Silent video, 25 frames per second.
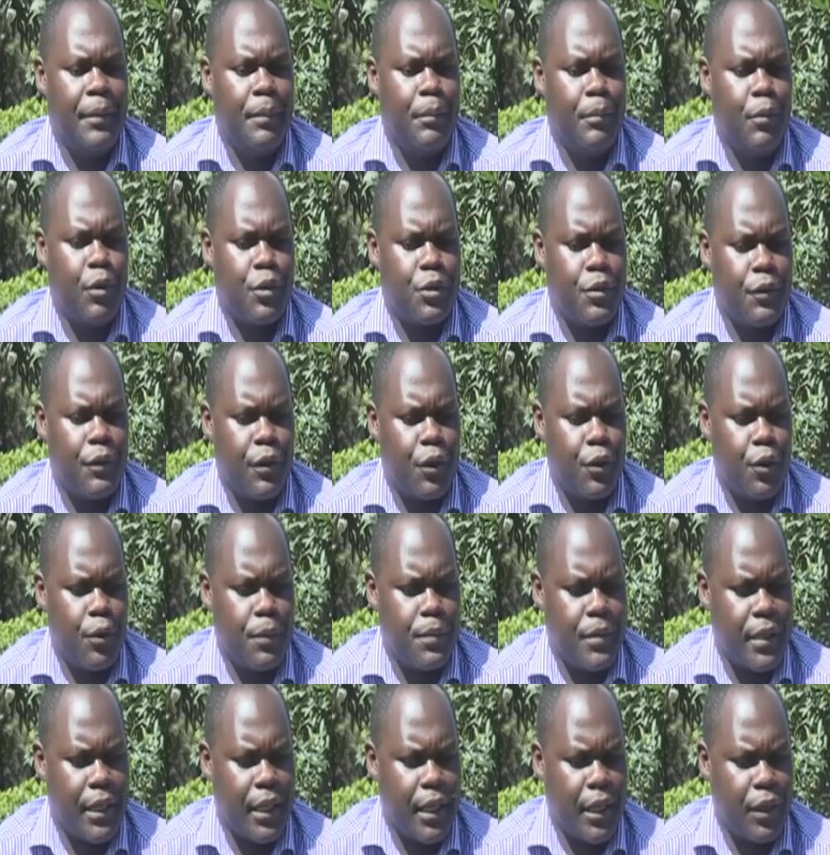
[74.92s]
Most of the
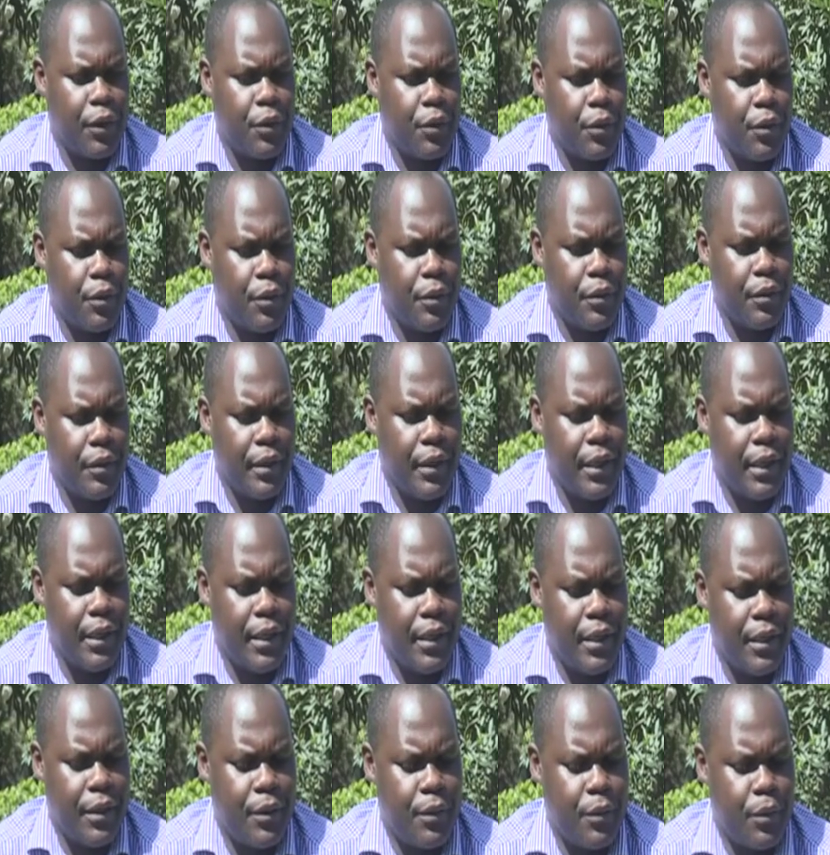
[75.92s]
crops that I grow
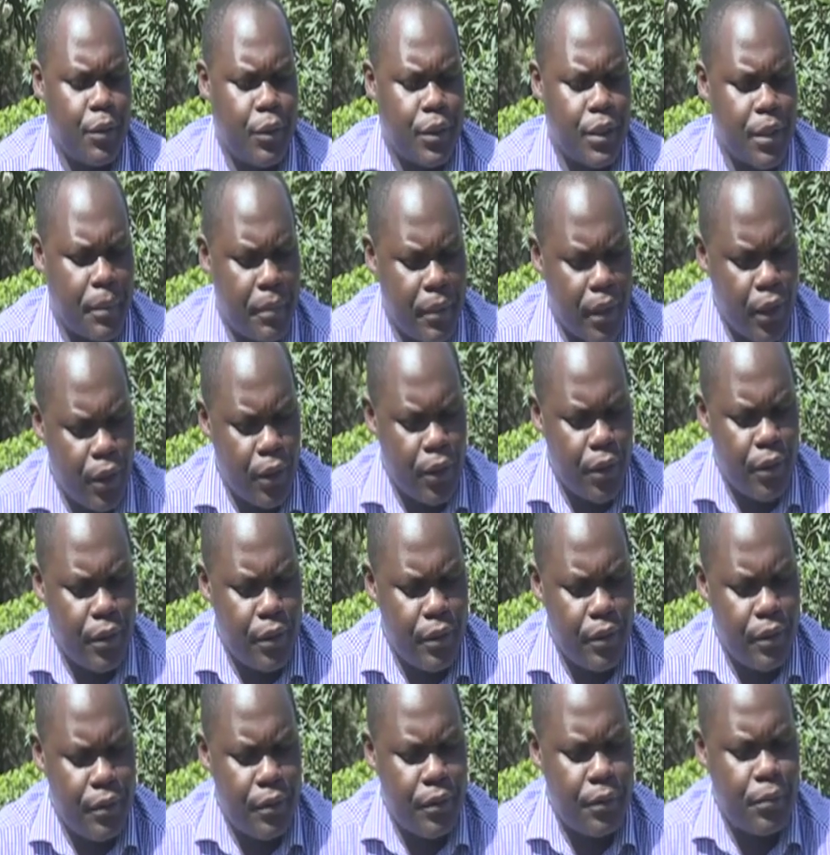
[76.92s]
are
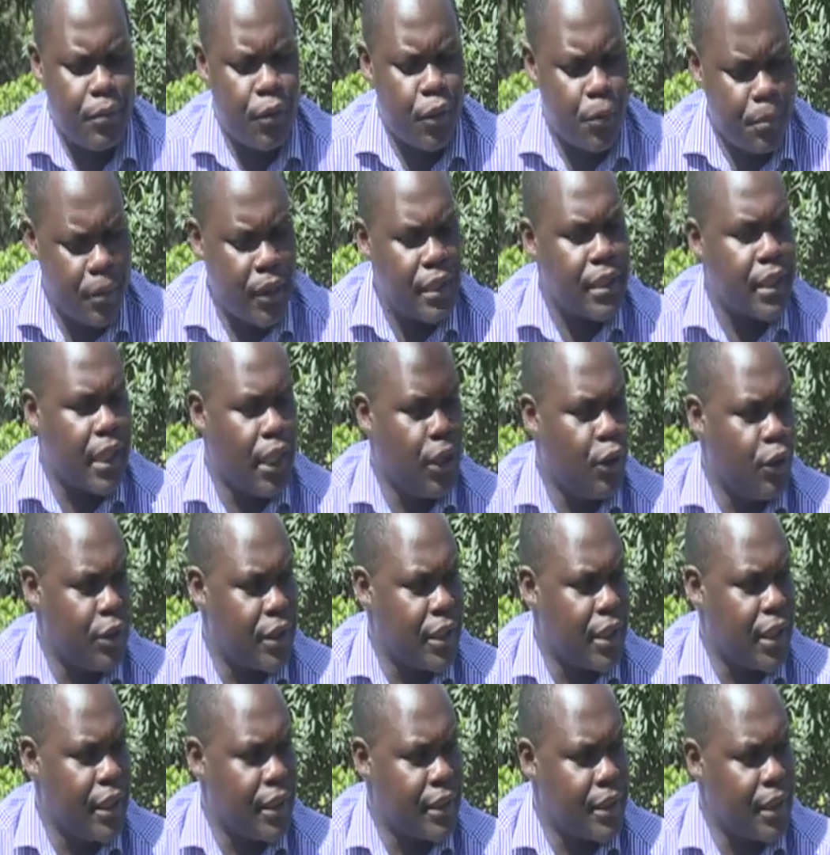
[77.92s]
watermelon, basically
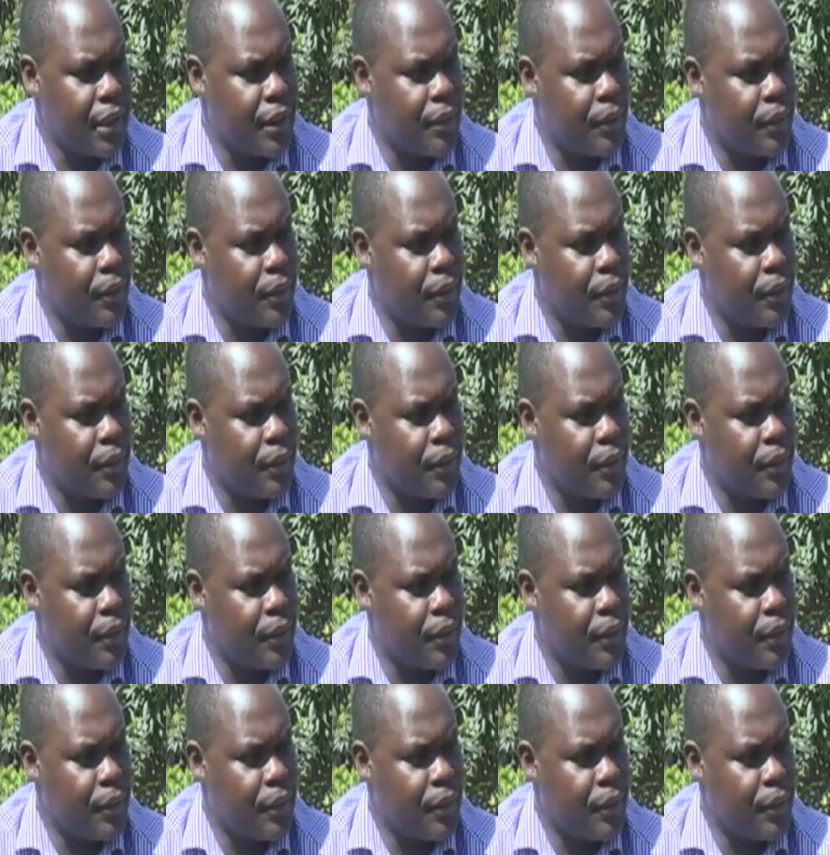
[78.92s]
horticulture,